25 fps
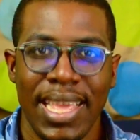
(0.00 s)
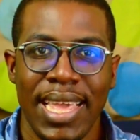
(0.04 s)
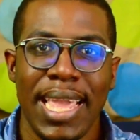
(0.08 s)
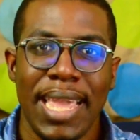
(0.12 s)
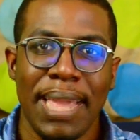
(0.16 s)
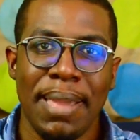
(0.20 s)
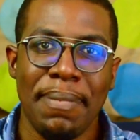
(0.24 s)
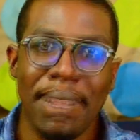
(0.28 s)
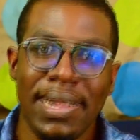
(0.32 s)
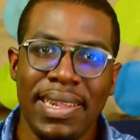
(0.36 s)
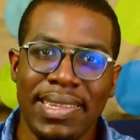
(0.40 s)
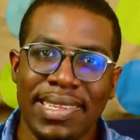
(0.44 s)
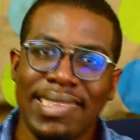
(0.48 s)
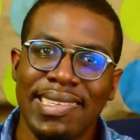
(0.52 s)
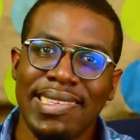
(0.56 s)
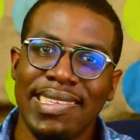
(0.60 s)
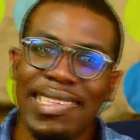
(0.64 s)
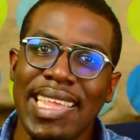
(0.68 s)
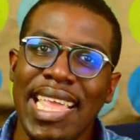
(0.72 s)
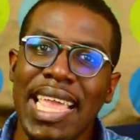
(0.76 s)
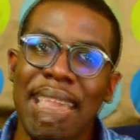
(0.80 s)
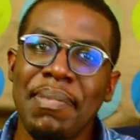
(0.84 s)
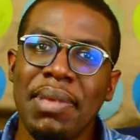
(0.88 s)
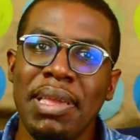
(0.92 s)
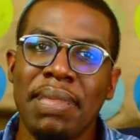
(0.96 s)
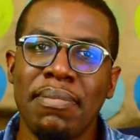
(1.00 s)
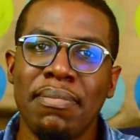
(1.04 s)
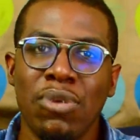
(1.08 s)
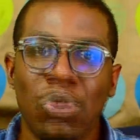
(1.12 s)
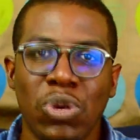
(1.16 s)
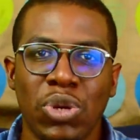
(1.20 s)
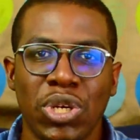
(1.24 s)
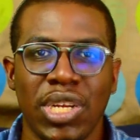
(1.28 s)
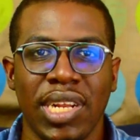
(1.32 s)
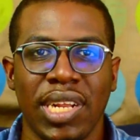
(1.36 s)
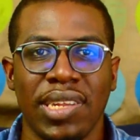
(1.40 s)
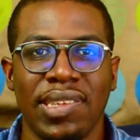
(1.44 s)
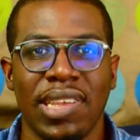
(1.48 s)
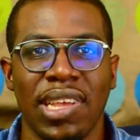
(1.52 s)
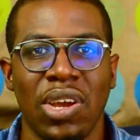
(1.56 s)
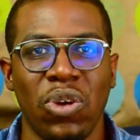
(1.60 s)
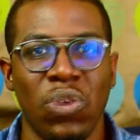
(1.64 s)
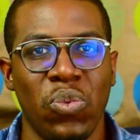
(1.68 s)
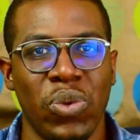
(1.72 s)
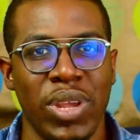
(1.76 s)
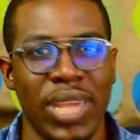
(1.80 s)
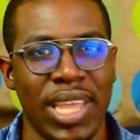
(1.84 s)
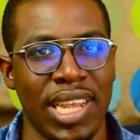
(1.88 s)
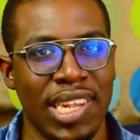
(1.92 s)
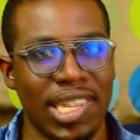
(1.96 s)
It means the same emotions that
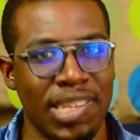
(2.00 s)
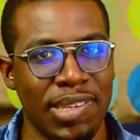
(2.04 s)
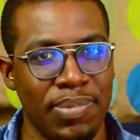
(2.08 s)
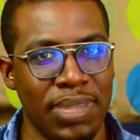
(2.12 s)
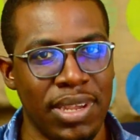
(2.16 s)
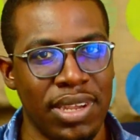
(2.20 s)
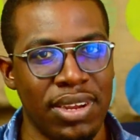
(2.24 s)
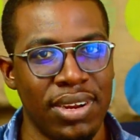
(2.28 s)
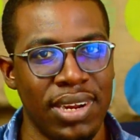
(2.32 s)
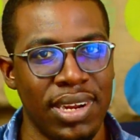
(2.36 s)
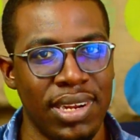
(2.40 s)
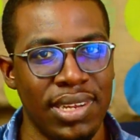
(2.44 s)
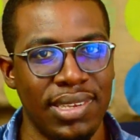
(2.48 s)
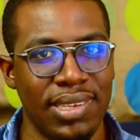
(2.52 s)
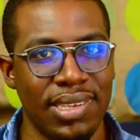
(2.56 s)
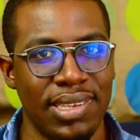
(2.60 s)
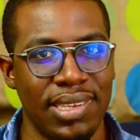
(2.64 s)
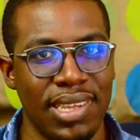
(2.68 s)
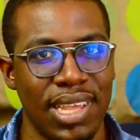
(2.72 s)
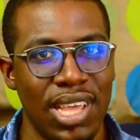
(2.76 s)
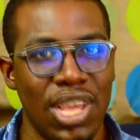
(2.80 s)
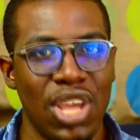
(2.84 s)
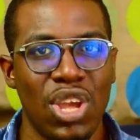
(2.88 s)
we experience,